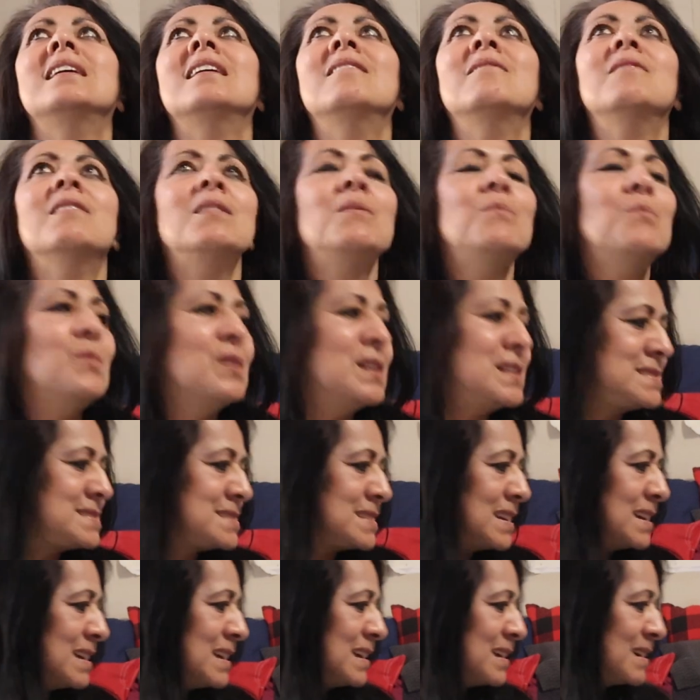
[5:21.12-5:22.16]
when was
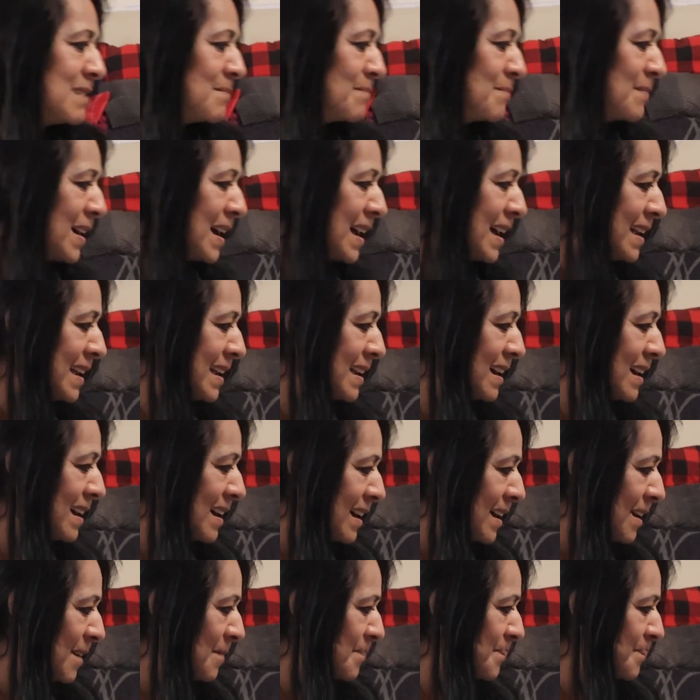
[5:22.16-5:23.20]
it?
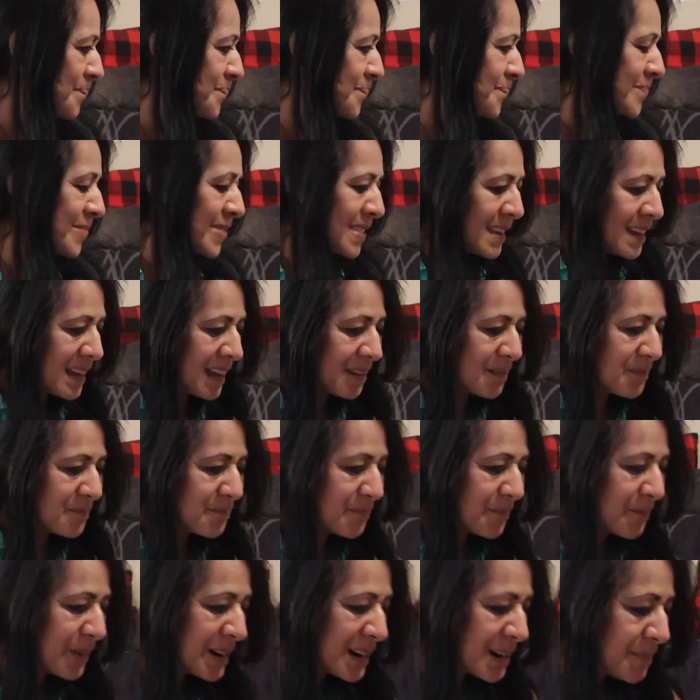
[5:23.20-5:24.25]
One
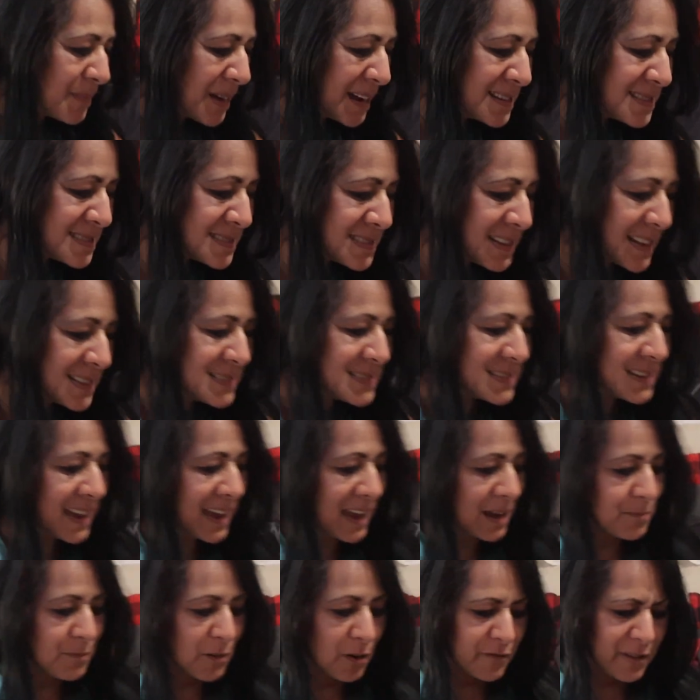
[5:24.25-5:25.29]
of my sons
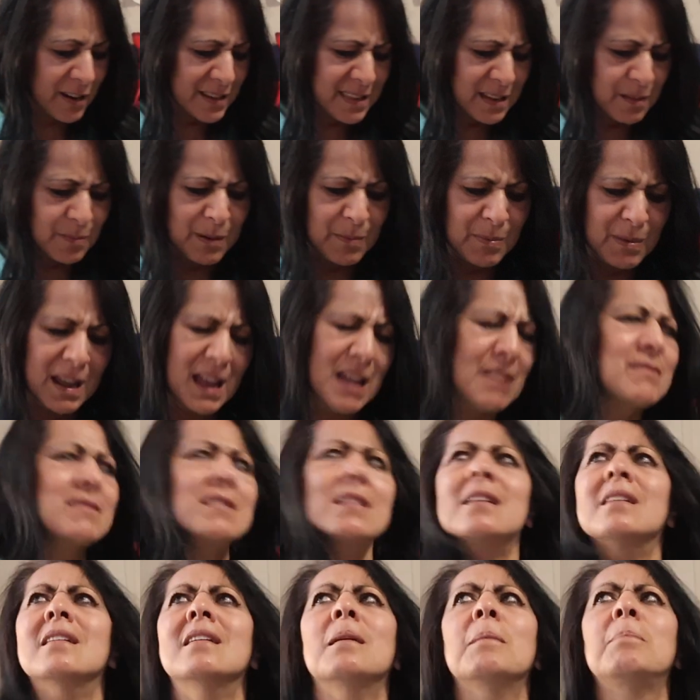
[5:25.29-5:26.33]
came over. I think we were having
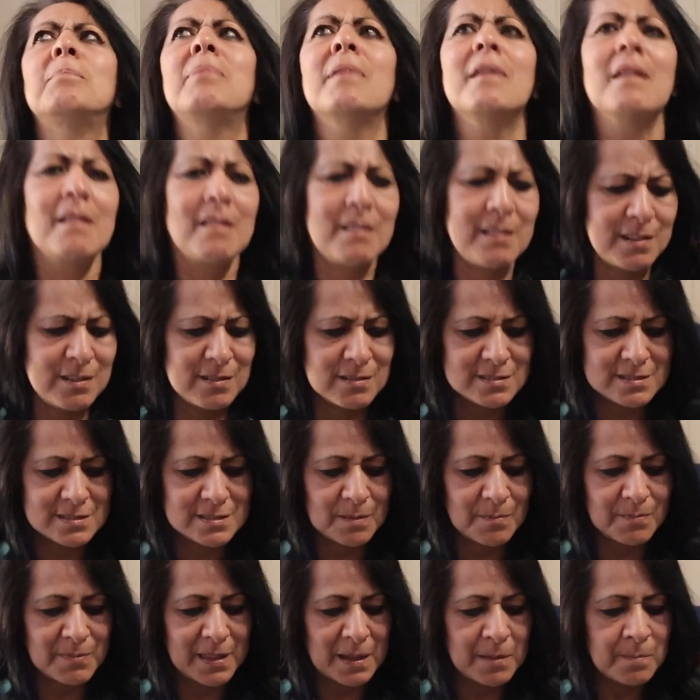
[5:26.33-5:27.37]
a party or
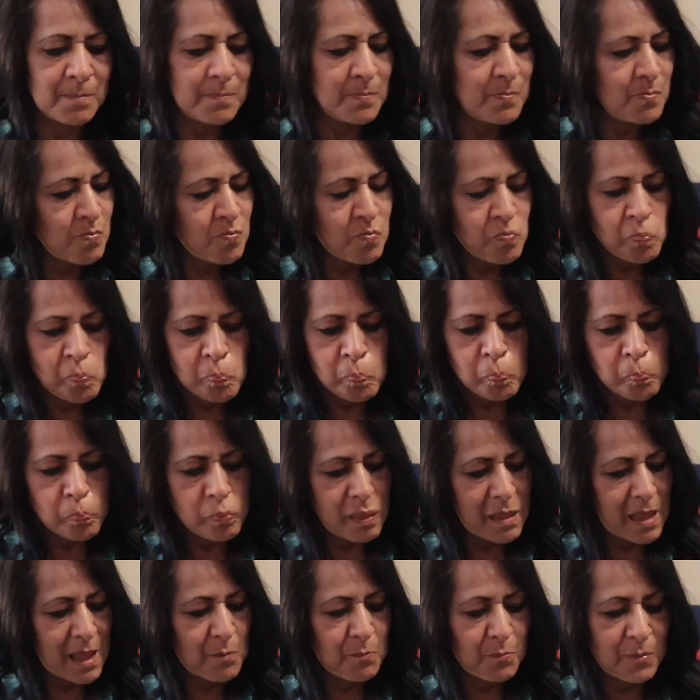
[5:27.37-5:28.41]
something.
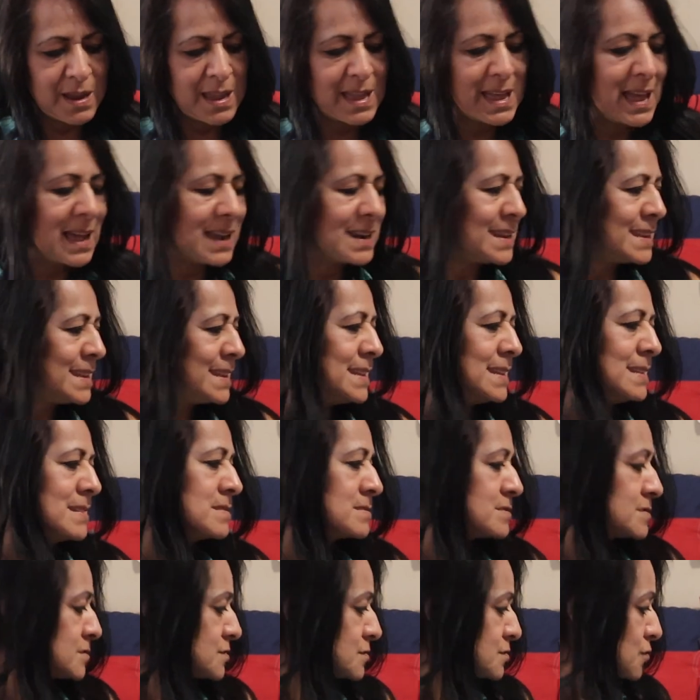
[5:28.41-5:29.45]
And we had
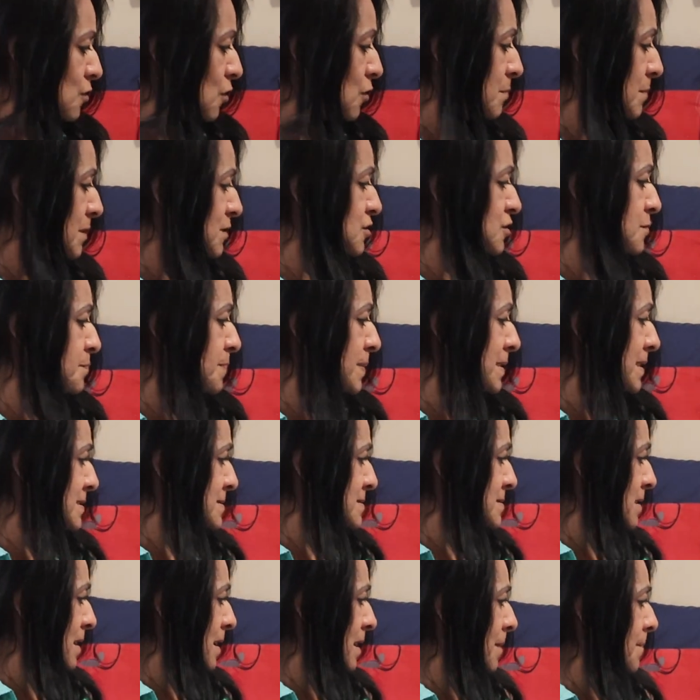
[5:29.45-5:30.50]
eaten so much
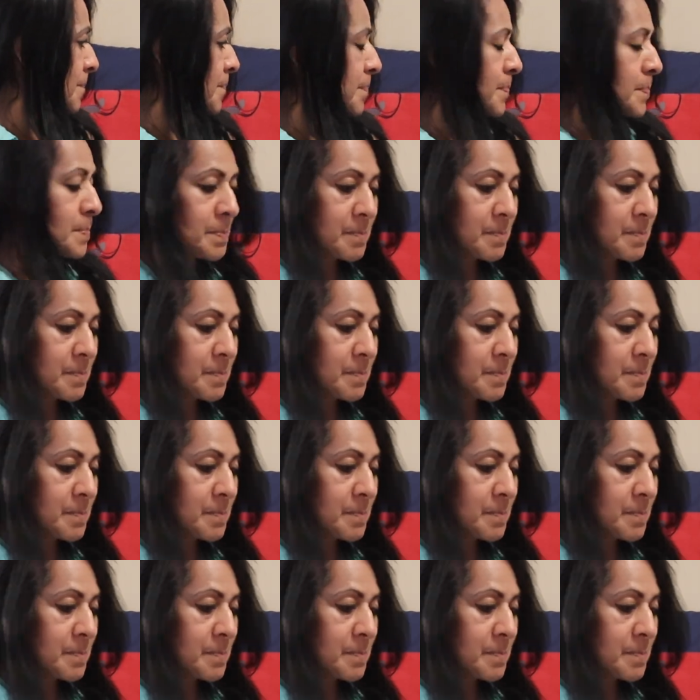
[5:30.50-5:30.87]
pizza